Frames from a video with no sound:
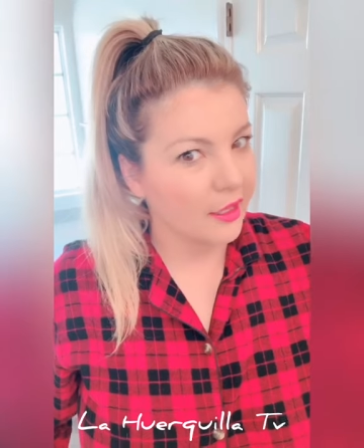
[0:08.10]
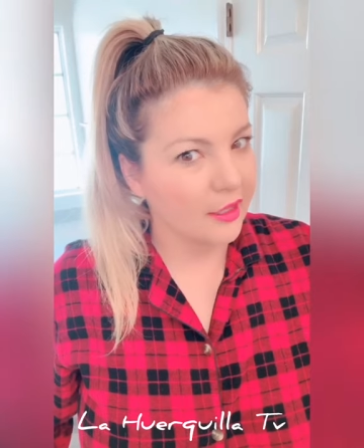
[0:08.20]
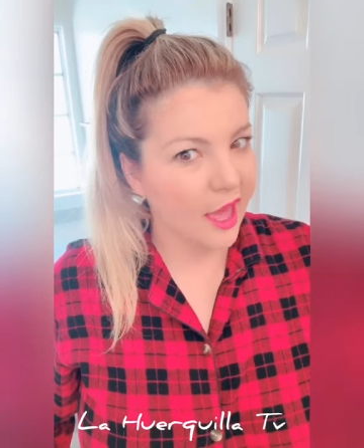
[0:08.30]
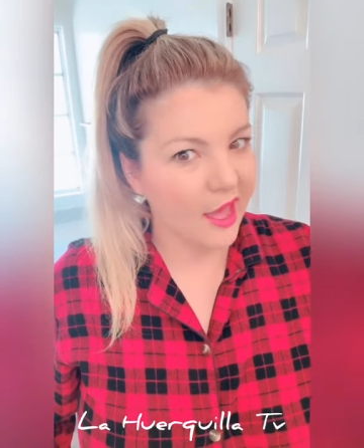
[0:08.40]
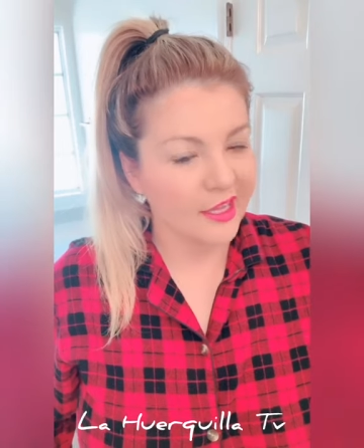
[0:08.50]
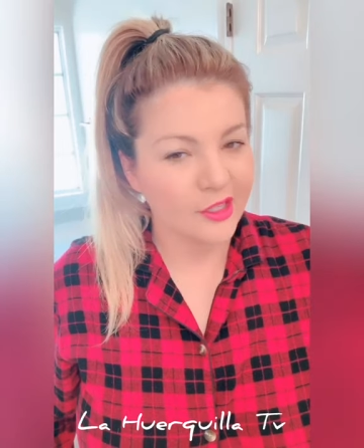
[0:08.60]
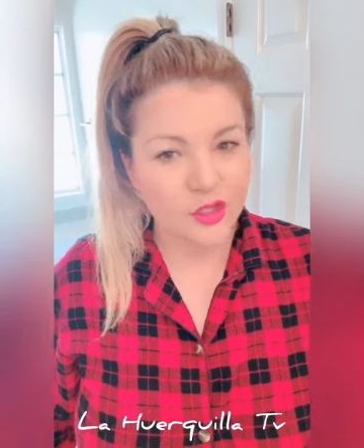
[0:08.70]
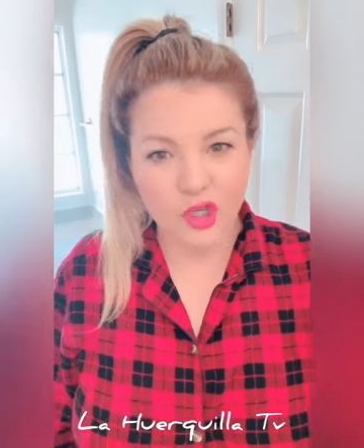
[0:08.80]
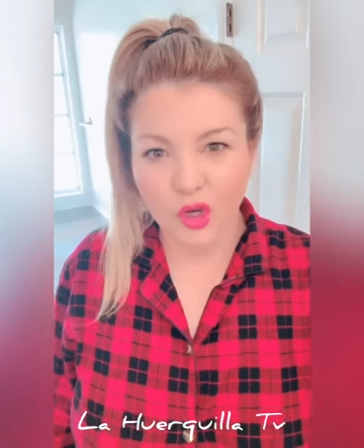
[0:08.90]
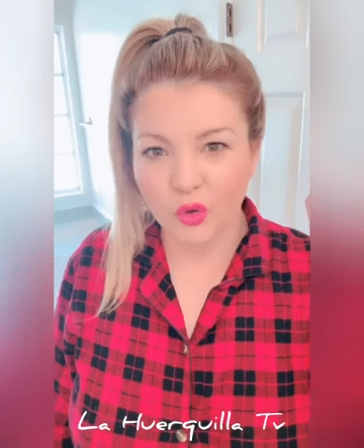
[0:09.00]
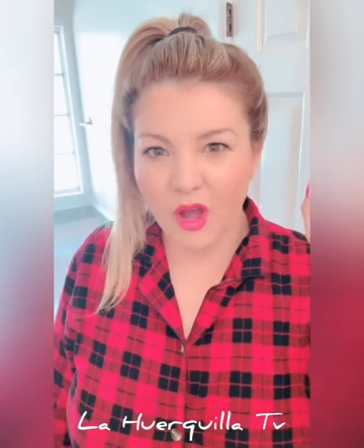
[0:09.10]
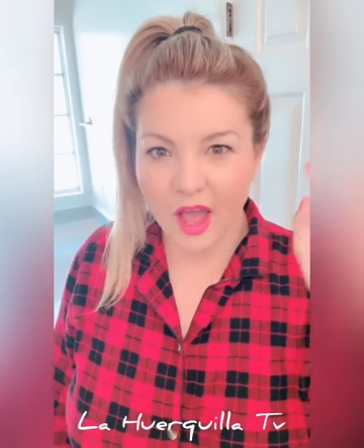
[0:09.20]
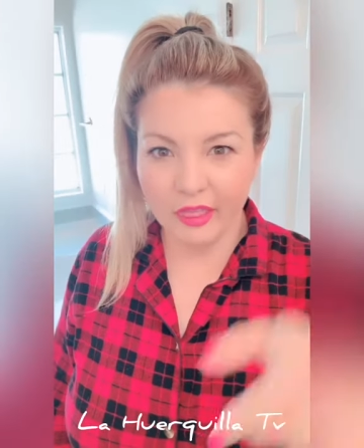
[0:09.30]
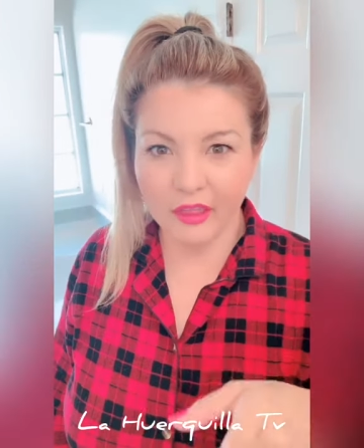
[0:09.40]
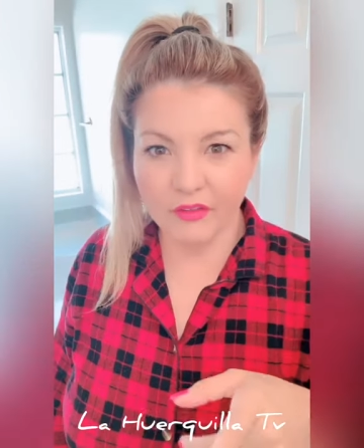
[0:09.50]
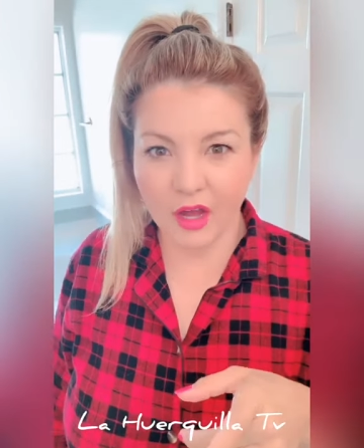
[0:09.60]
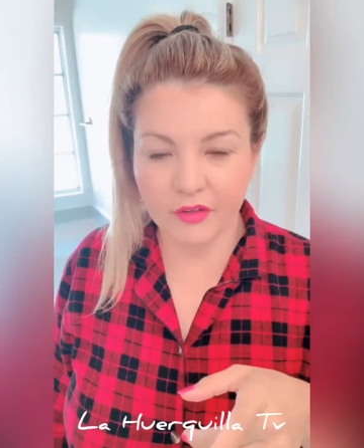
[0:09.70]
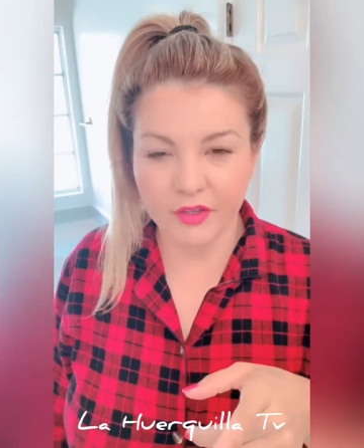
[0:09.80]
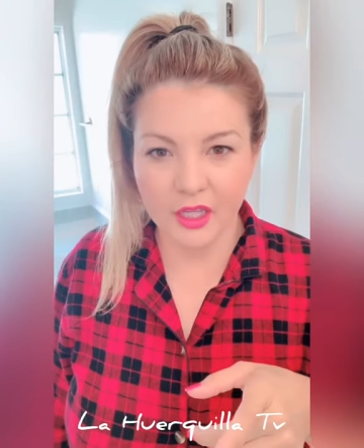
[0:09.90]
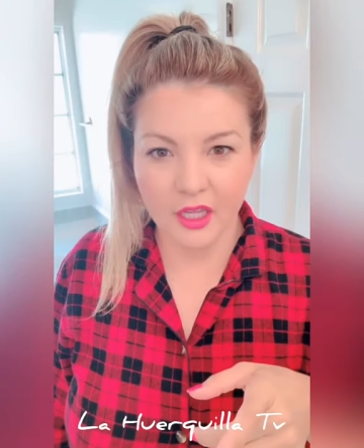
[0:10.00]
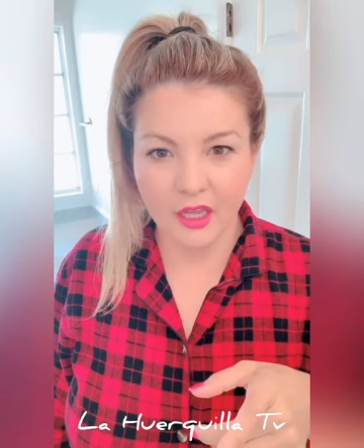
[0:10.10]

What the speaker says: Yeah, so I love coffee,